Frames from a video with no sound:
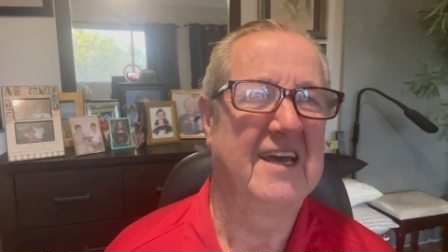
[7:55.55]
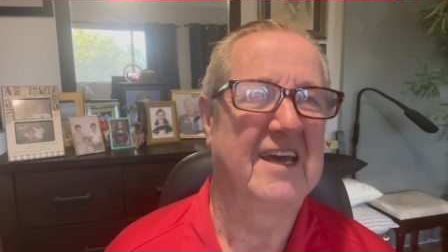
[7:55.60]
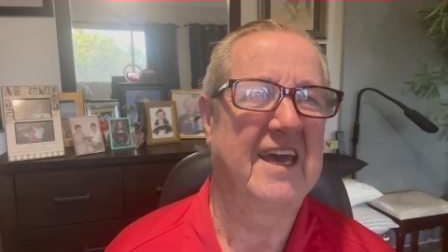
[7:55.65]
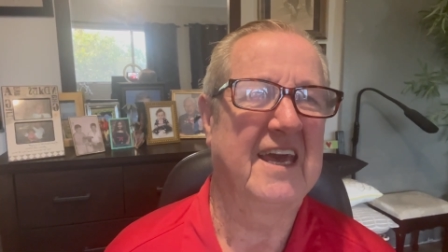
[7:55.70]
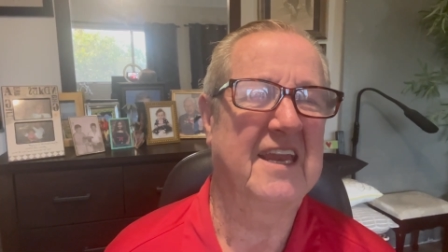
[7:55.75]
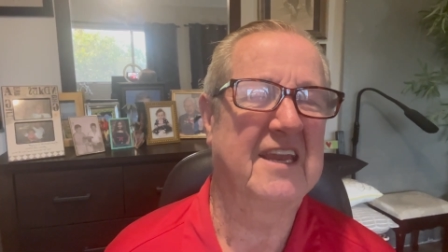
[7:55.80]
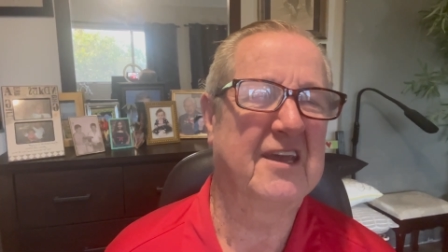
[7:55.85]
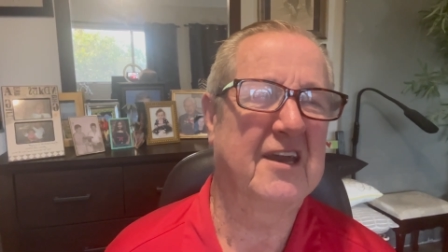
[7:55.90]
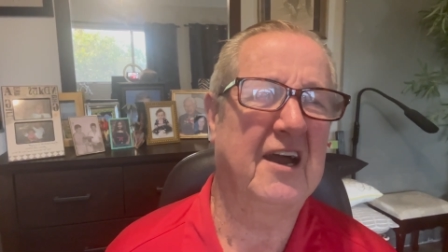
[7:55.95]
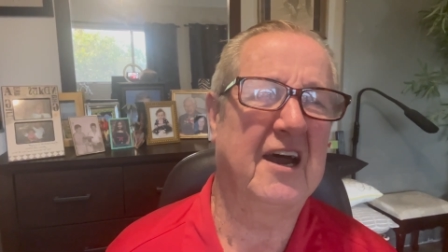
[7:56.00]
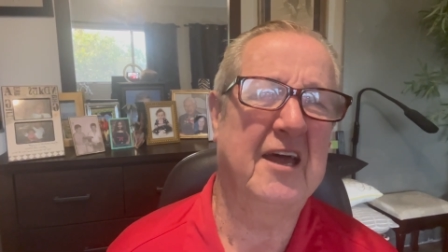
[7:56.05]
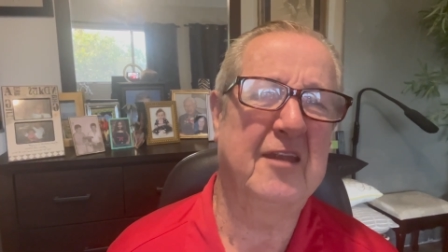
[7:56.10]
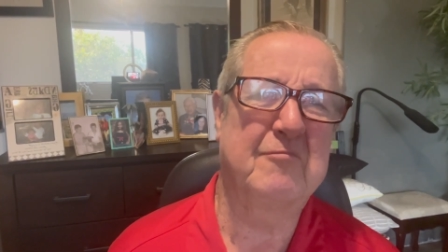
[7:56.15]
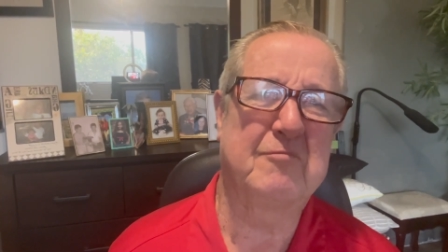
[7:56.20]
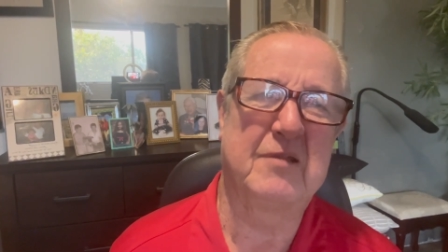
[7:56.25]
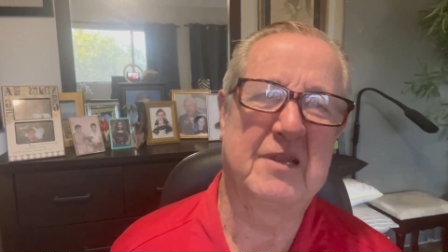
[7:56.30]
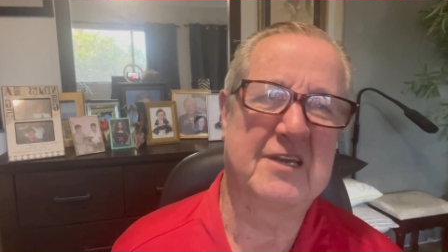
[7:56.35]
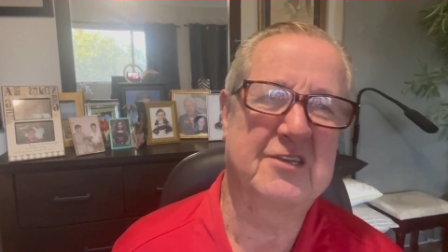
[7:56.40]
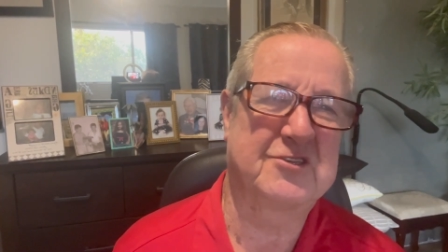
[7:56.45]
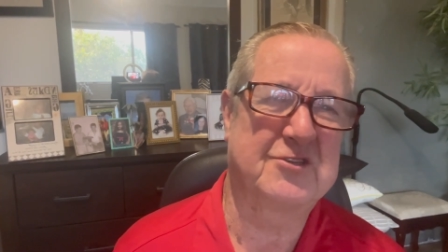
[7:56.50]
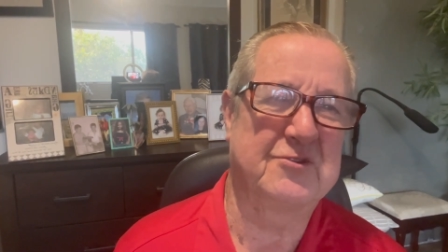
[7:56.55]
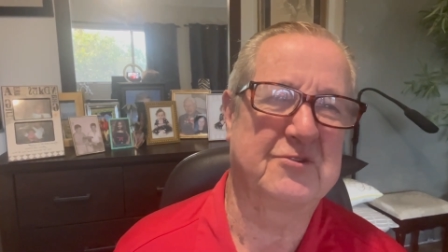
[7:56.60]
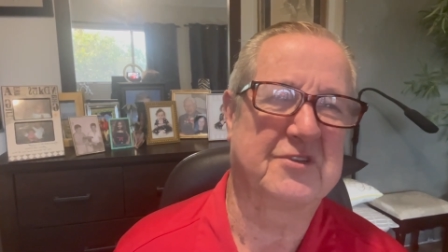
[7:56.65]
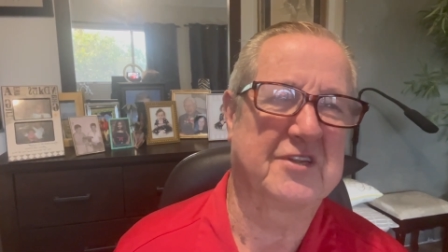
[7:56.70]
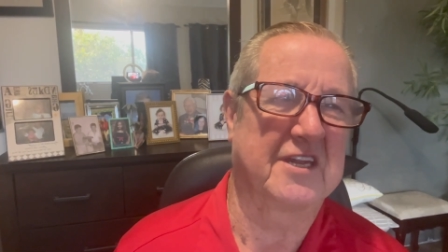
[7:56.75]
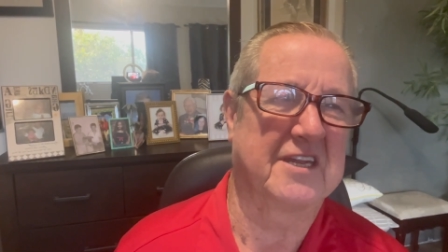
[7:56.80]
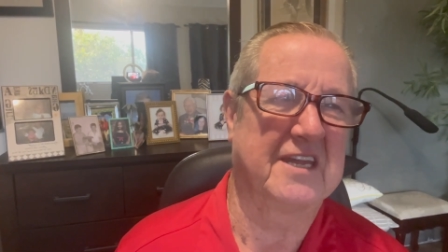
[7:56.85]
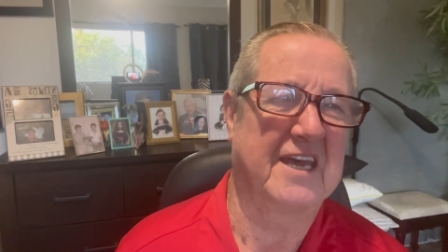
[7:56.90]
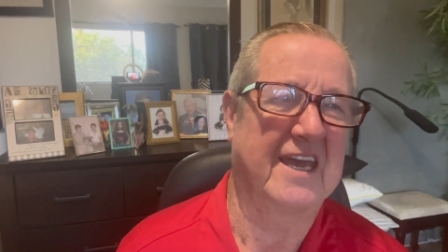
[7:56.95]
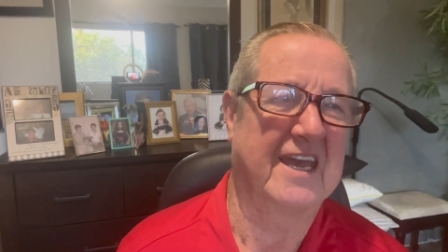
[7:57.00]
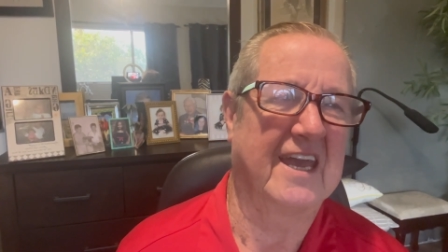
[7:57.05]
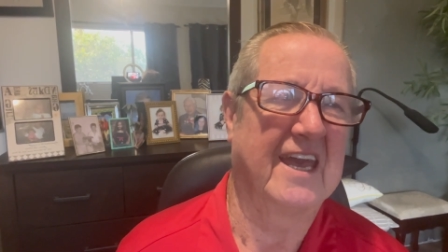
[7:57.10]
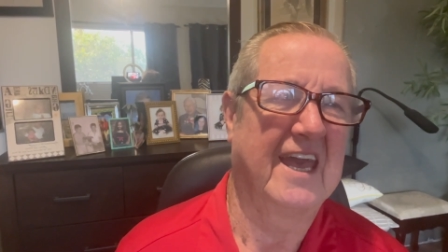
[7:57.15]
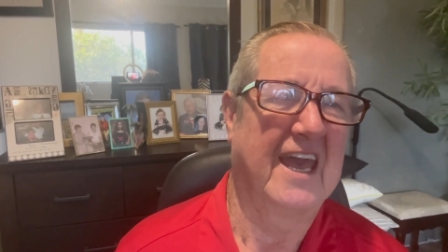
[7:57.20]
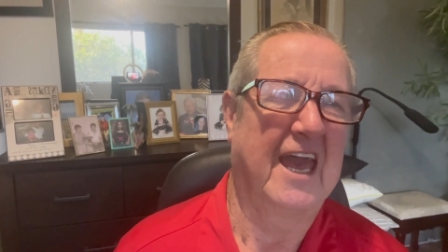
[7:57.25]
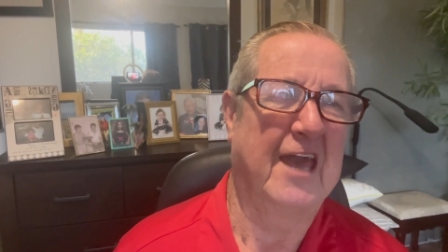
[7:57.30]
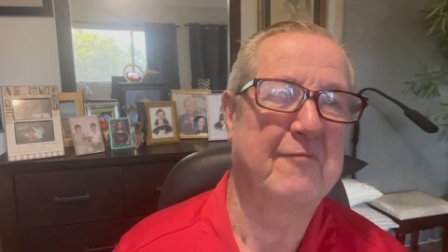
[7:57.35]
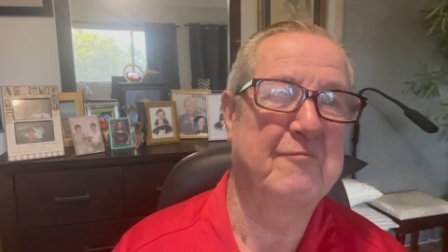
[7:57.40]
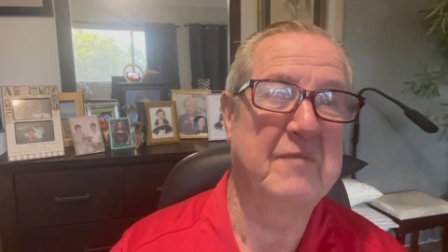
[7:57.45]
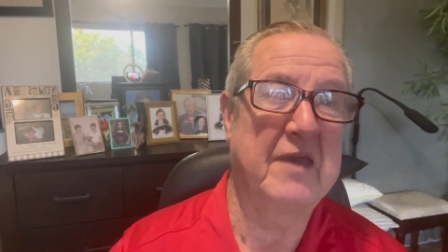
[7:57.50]
and God bless you today
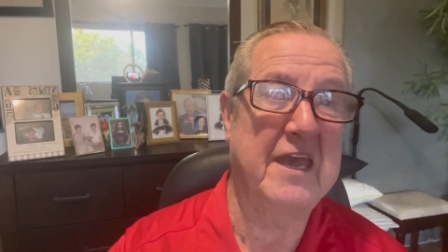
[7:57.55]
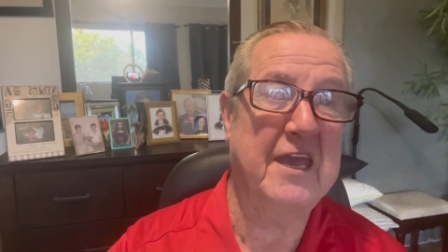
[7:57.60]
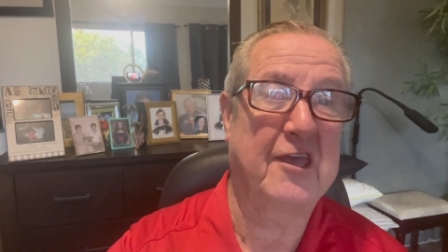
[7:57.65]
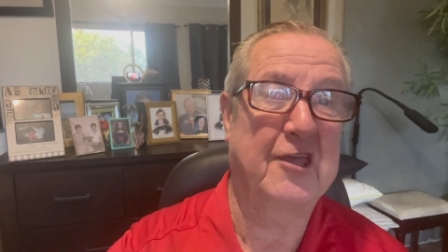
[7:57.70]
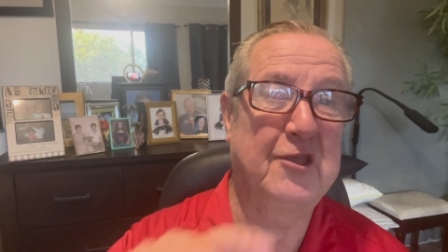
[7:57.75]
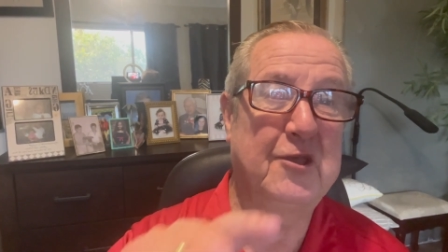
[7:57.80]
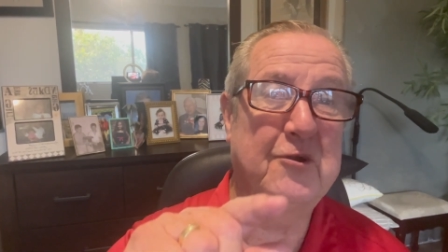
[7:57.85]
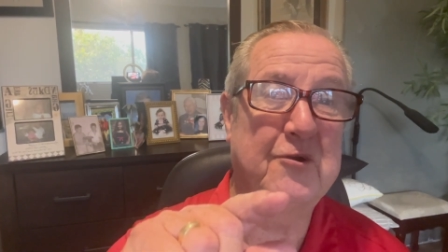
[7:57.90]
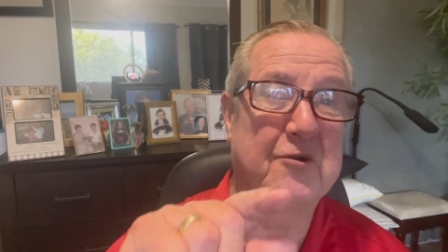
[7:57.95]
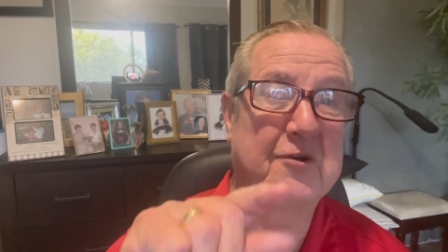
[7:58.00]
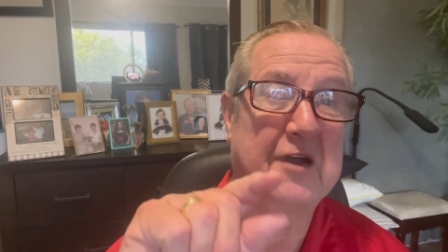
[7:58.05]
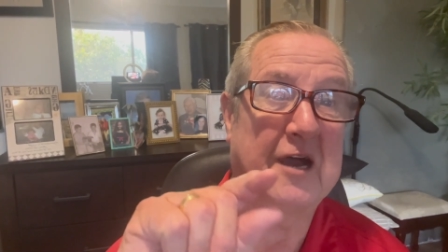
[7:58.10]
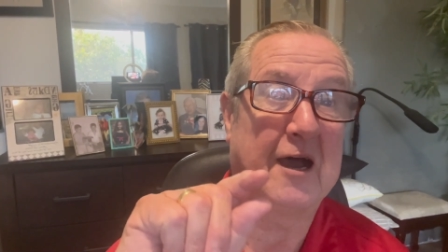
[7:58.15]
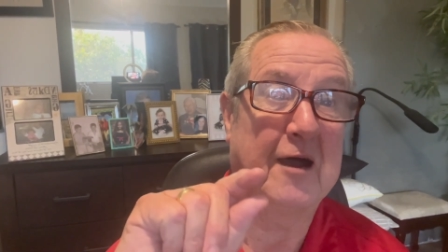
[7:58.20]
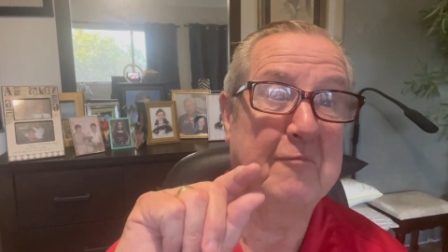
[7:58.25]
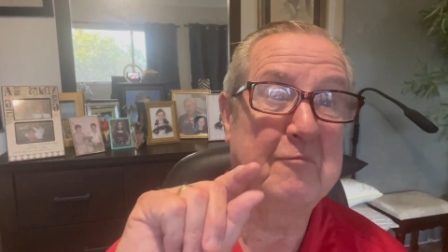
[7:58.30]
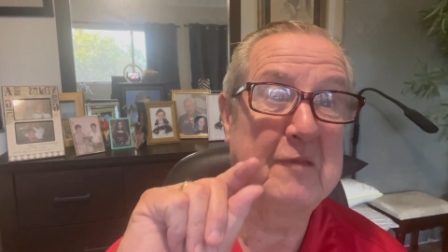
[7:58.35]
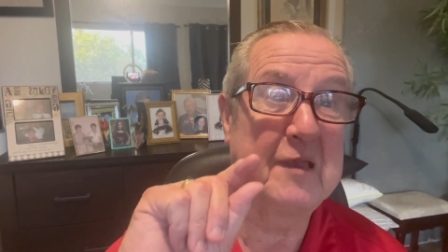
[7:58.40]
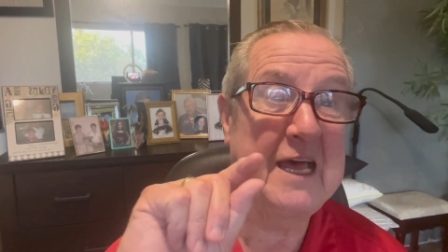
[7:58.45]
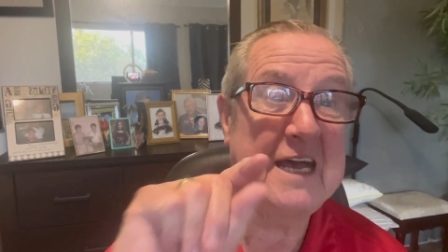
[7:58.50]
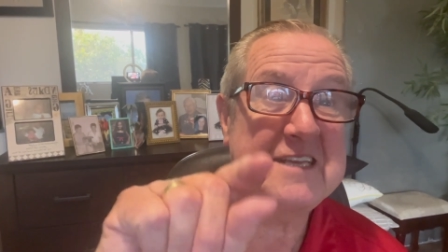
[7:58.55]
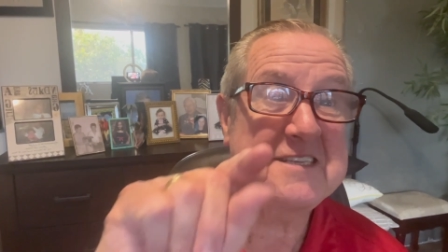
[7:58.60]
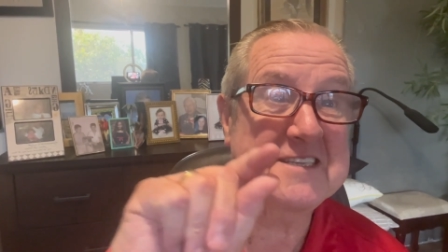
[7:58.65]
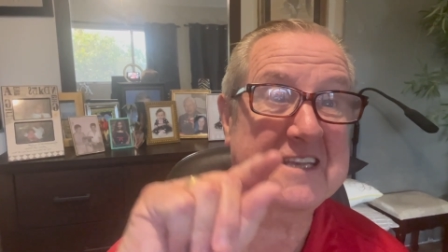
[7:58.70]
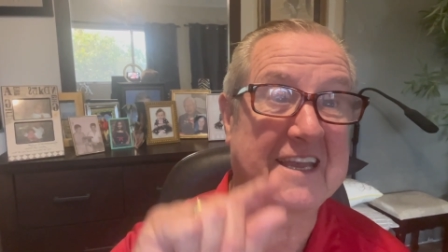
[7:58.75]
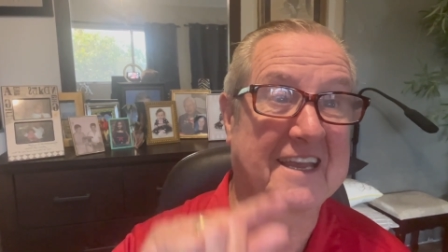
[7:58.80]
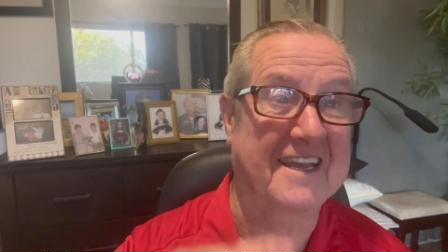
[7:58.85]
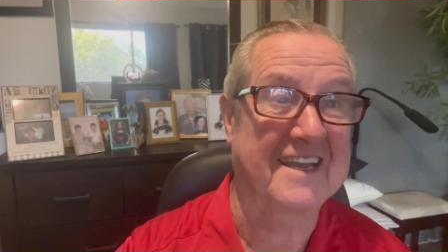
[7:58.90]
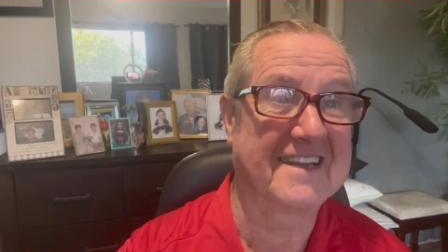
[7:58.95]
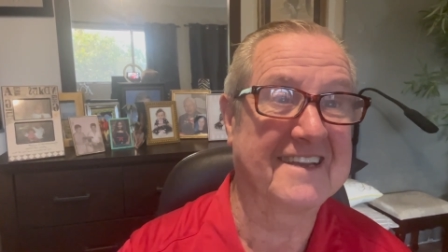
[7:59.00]
and make you a blessing.